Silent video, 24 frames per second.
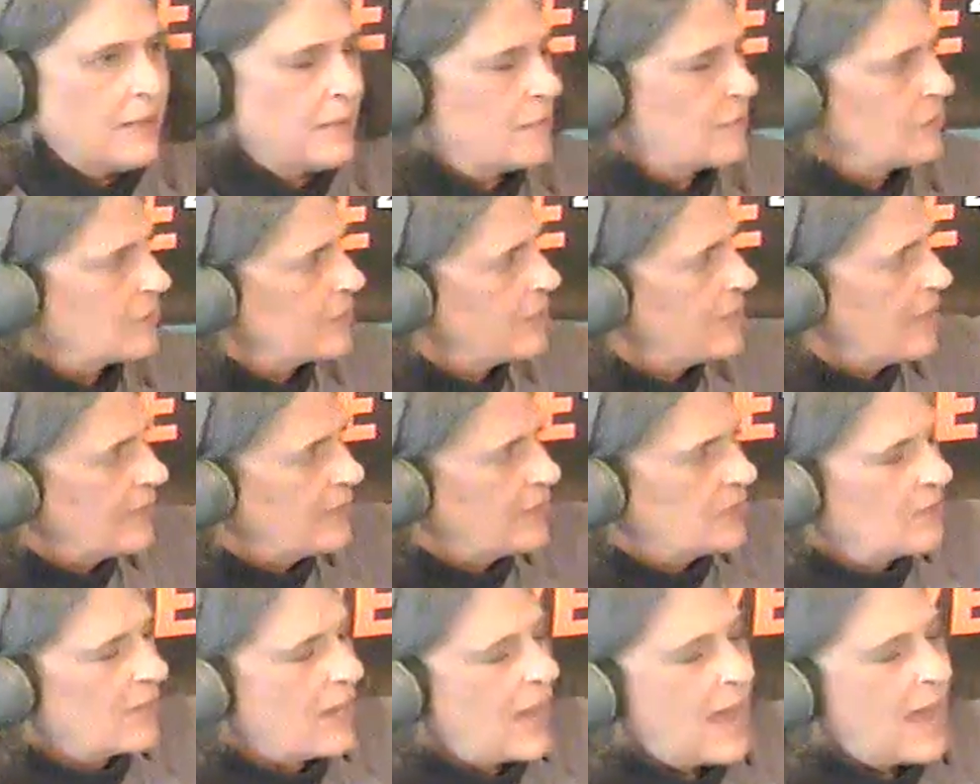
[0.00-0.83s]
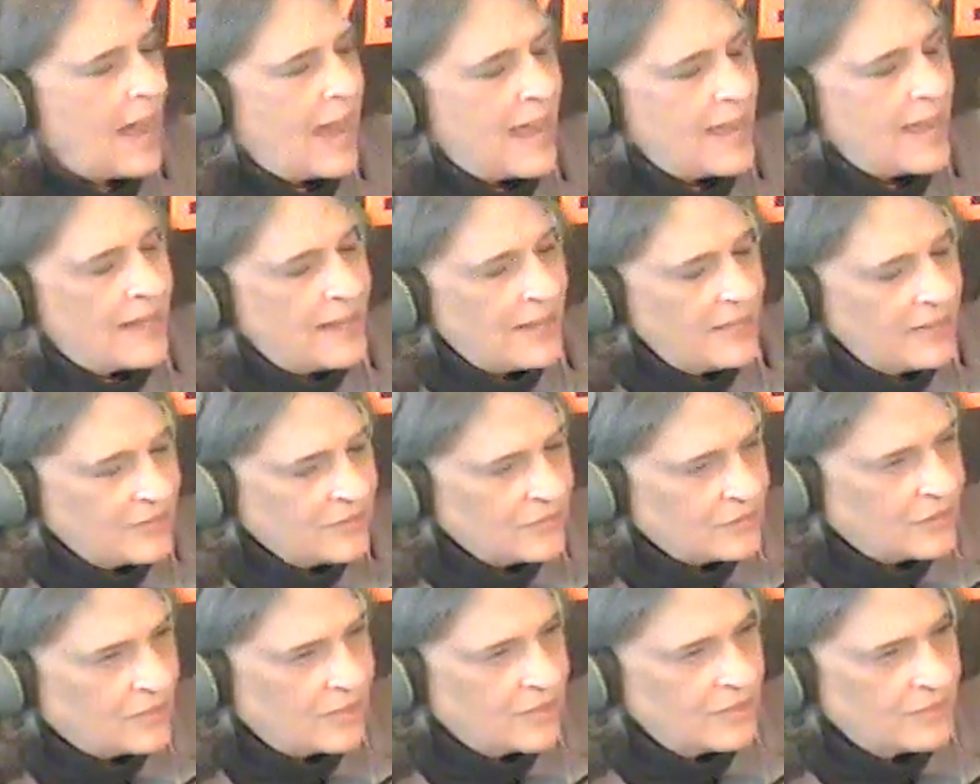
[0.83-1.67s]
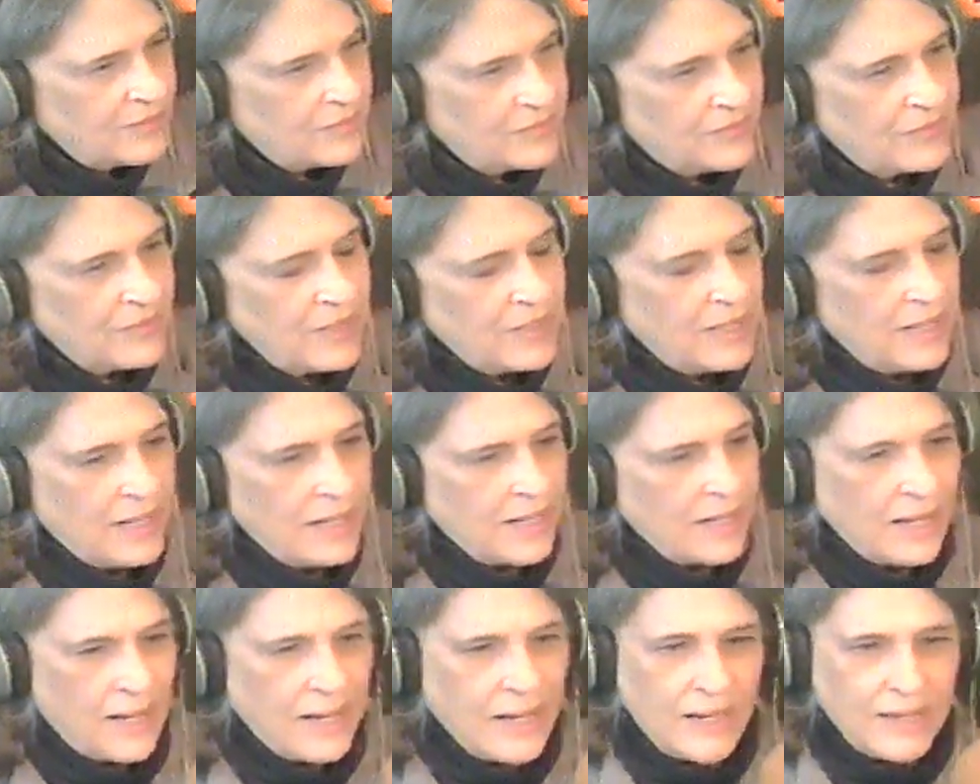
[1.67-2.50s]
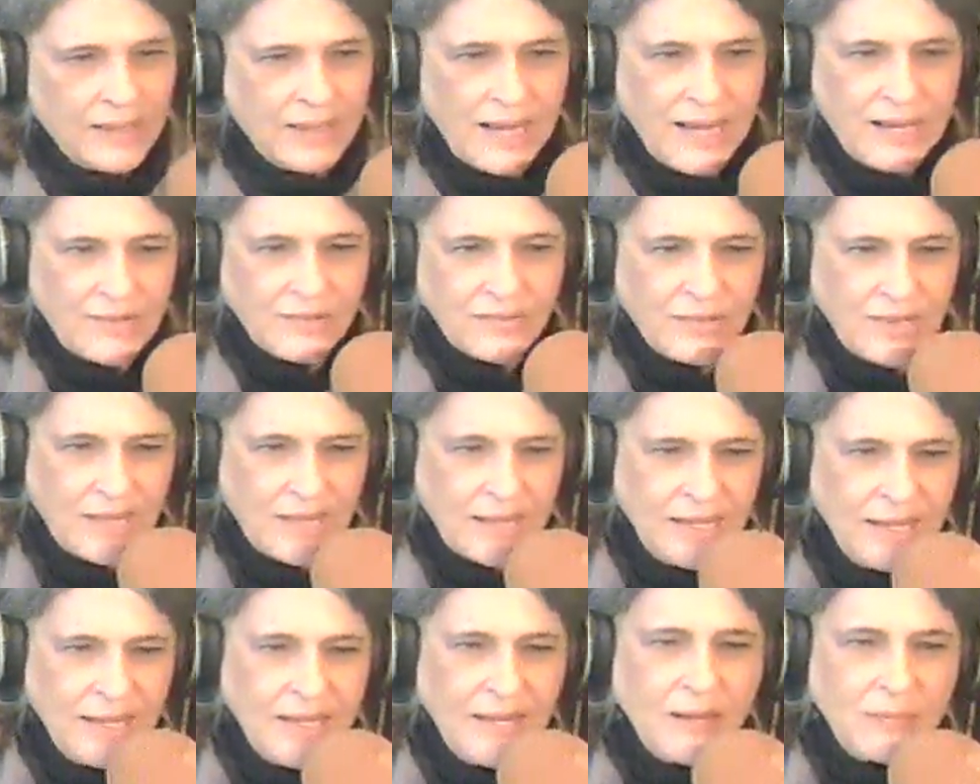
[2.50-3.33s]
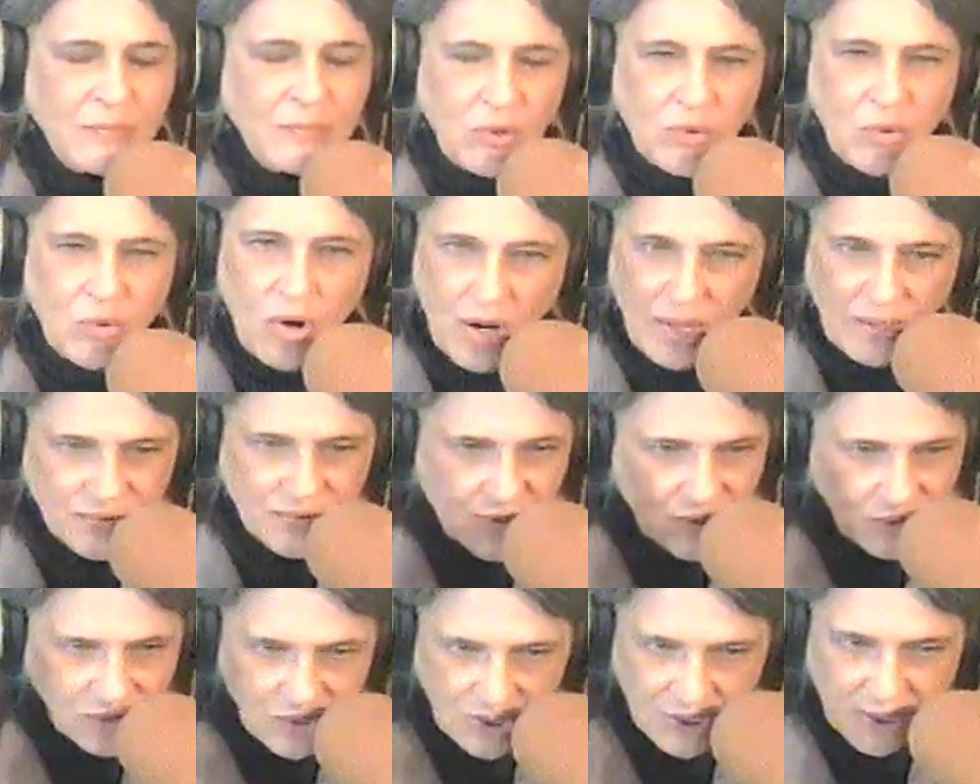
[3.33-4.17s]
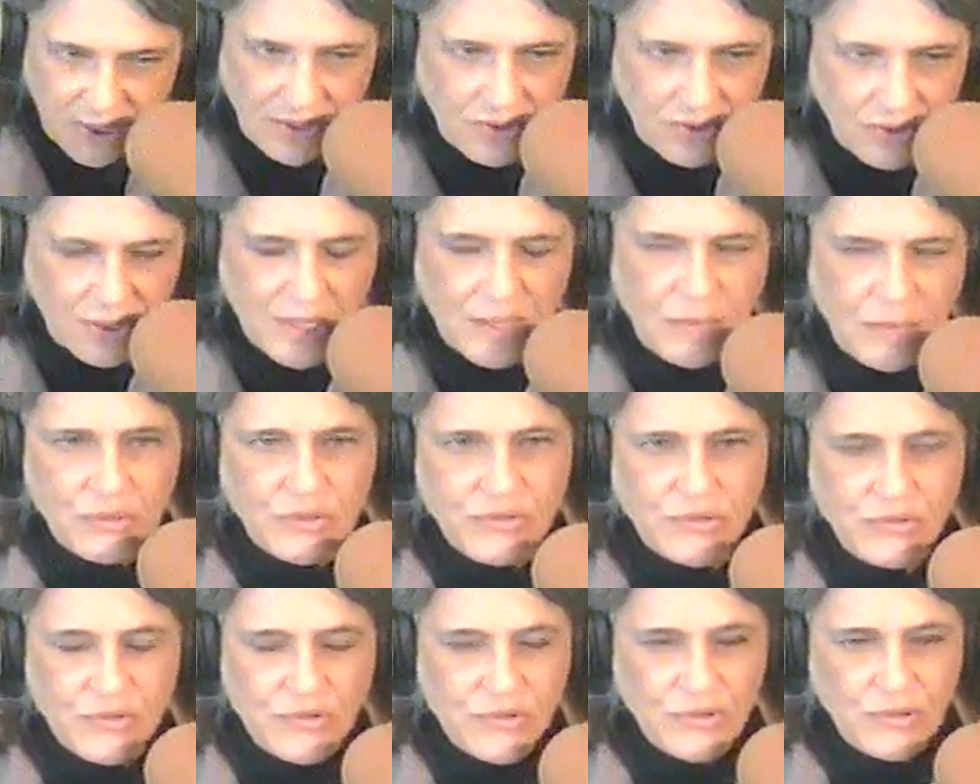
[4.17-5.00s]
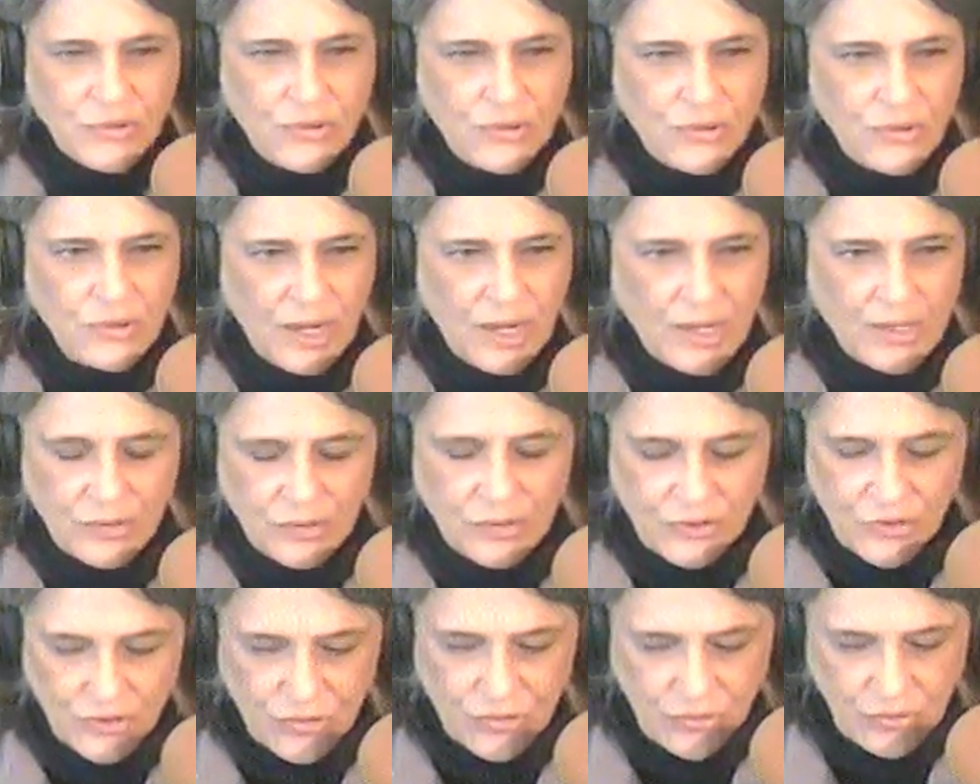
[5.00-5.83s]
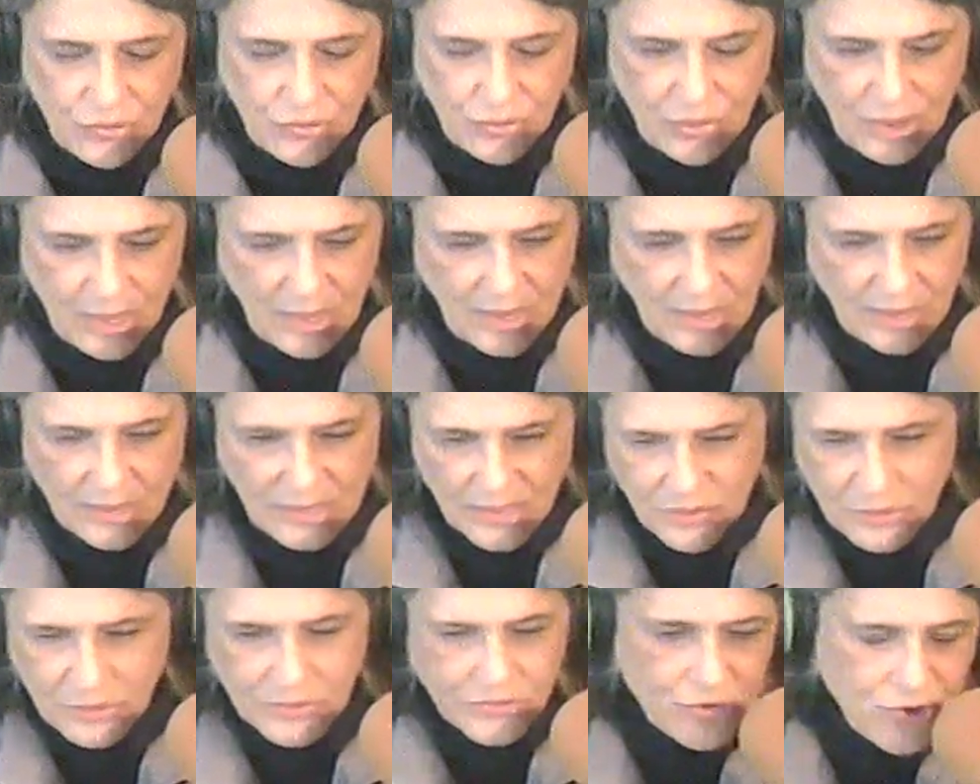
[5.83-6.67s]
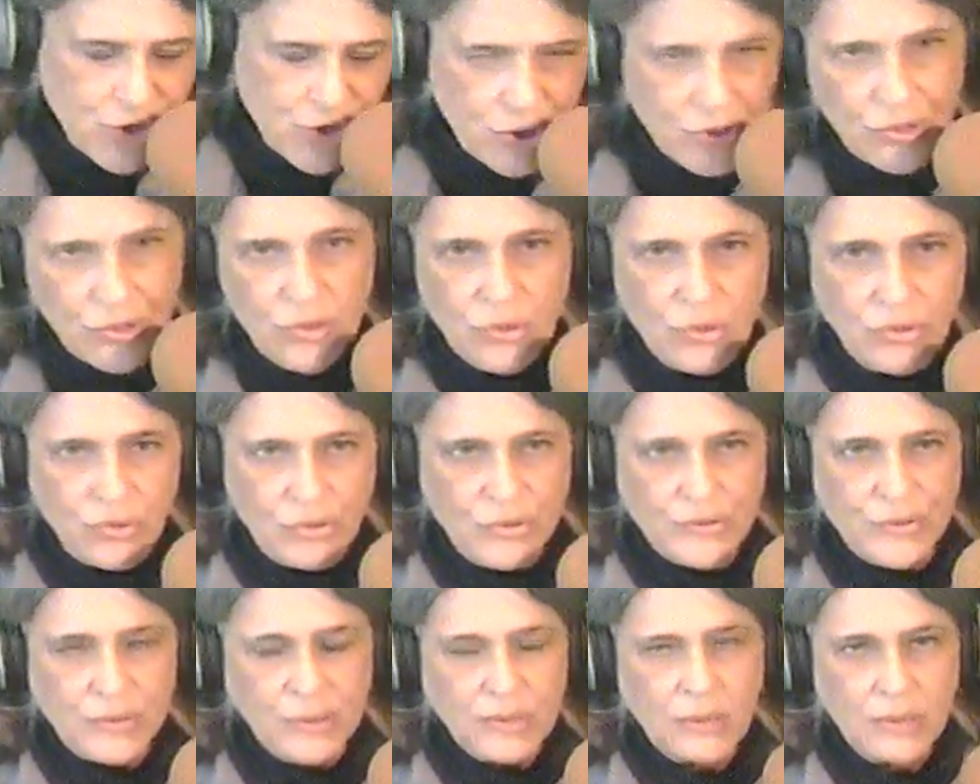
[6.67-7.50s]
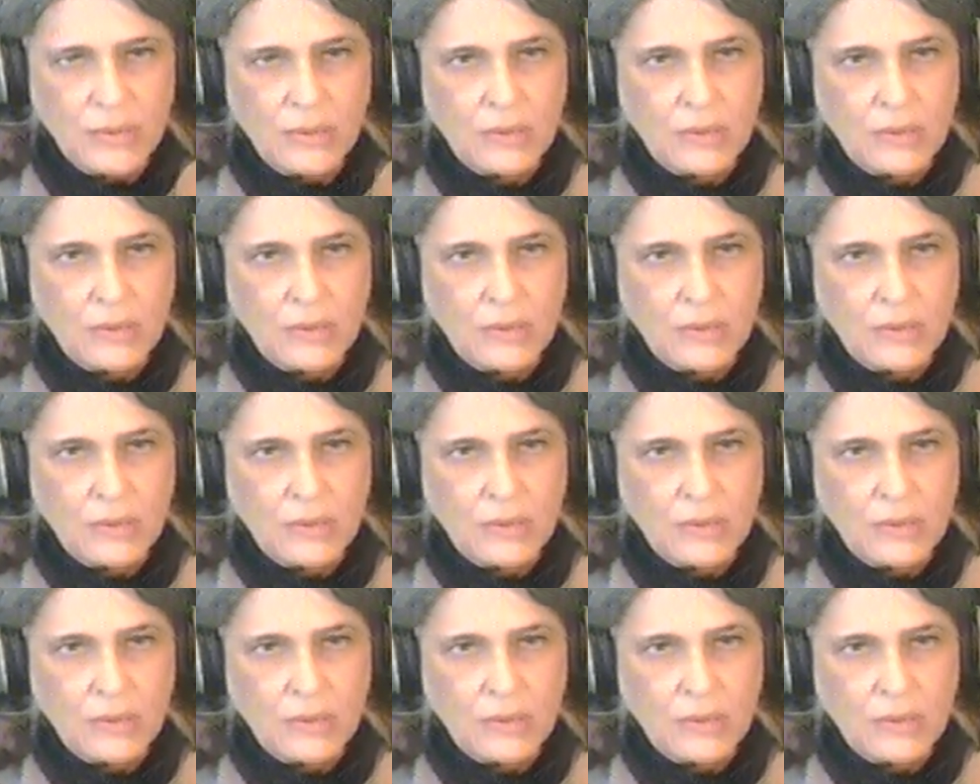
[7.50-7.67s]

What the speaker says: There was another guy sort of next to him who also clearly was a Jew. These were Jews.